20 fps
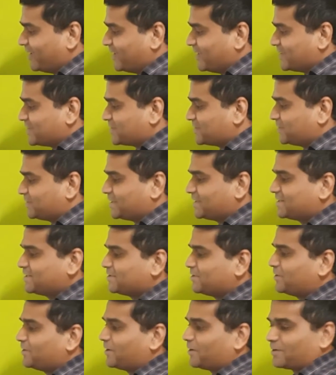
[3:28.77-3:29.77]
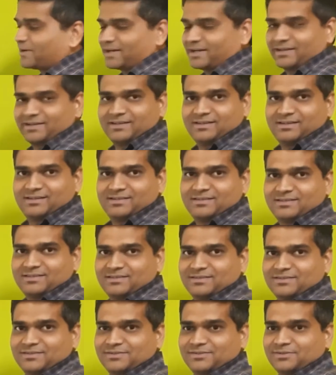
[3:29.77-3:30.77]
So this is how you have to
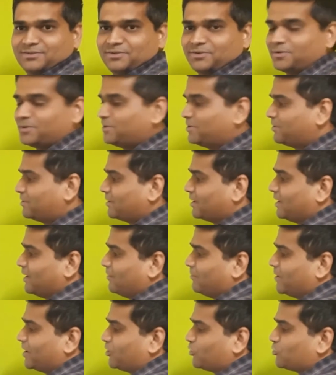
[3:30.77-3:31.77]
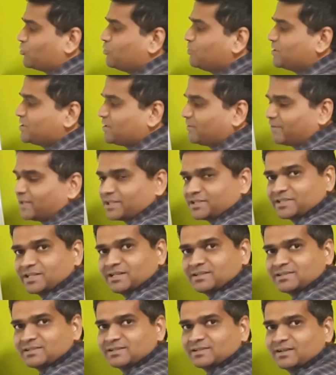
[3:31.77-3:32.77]
write. Don't make too much of a
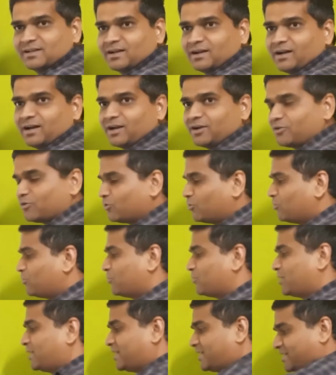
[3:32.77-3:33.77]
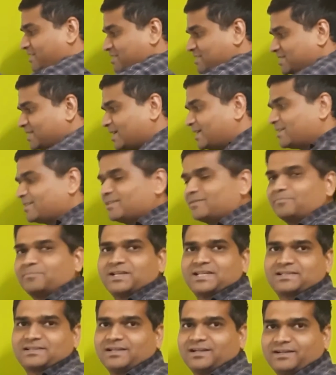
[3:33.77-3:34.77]
distance, or don't put it inside the
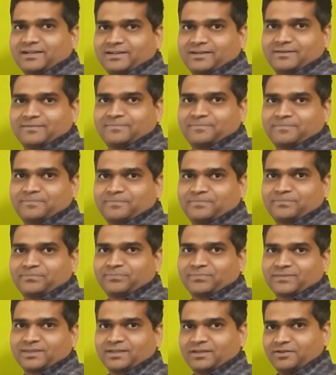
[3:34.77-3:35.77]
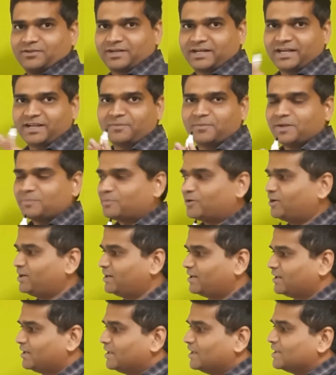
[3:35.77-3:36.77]
base letter. You're getting my point?
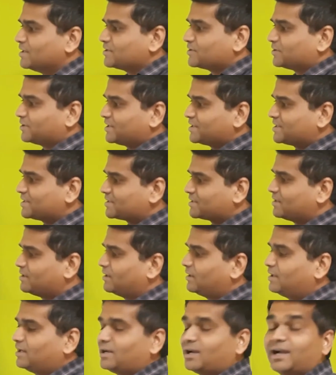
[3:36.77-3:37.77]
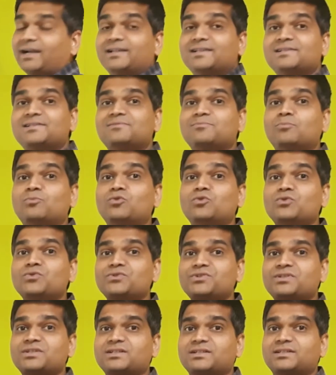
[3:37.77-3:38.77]
So this is G, and this is
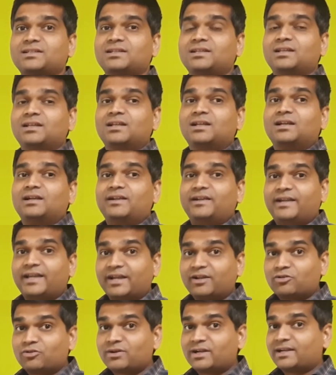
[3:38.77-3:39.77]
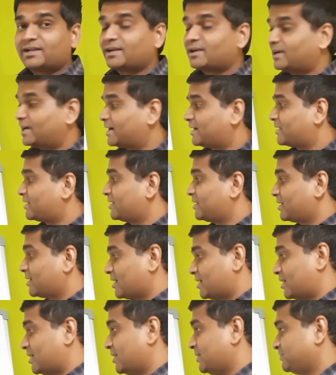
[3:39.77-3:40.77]
most decorated letter in
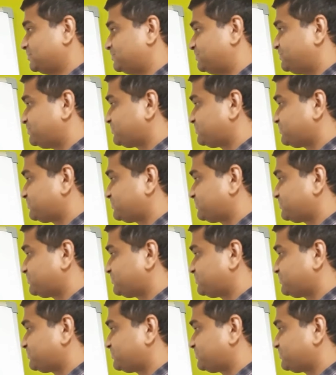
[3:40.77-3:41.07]
Kannada.